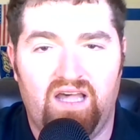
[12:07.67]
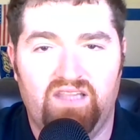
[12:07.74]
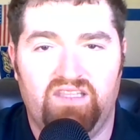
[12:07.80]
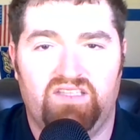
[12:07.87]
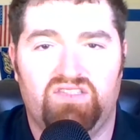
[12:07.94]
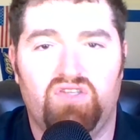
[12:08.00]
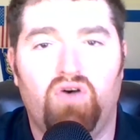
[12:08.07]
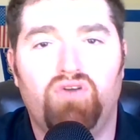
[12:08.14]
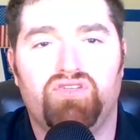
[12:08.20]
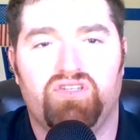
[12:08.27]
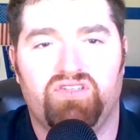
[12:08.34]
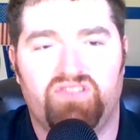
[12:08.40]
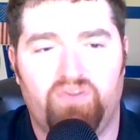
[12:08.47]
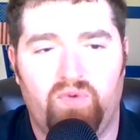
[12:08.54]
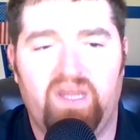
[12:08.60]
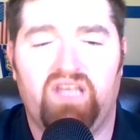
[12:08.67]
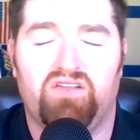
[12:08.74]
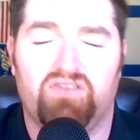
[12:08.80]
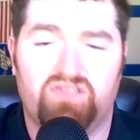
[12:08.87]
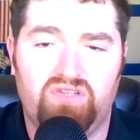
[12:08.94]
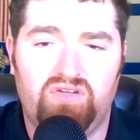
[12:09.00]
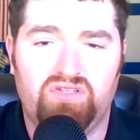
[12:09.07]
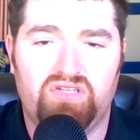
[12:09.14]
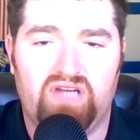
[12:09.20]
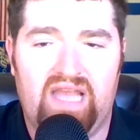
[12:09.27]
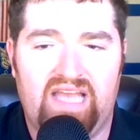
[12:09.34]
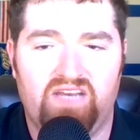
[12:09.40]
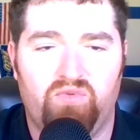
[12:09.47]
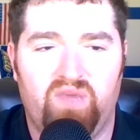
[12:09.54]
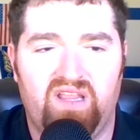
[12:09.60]
the regular
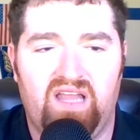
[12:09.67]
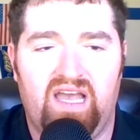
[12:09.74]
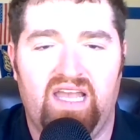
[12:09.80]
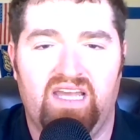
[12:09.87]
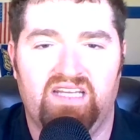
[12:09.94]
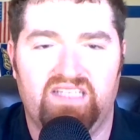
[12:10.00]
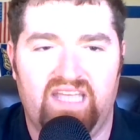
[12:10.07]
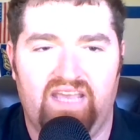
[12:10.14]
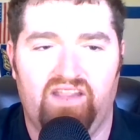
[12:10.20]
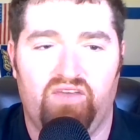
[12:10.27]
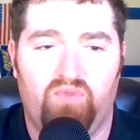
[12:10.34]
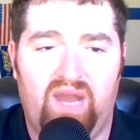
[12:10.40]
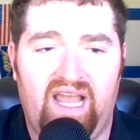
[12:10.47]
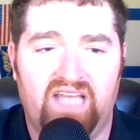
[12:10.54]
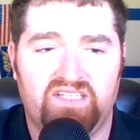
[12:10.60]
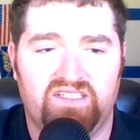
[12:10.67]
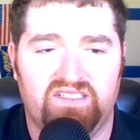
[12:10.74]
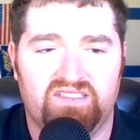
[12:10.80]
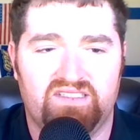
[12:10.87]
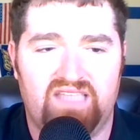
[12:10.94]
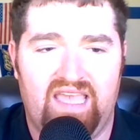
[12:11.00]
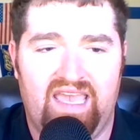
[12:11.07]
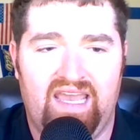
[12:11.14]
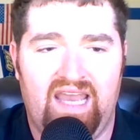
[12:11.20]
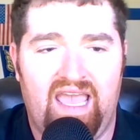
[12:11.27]
soldier, had to rely on daily rations.